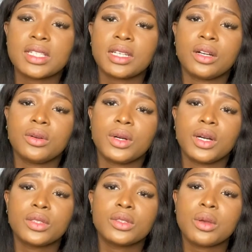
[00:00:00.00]

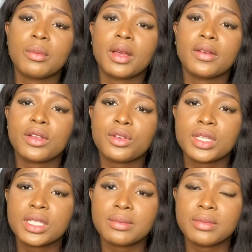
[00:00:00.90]
hour to come and
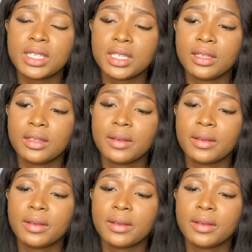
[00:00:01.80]
greet me.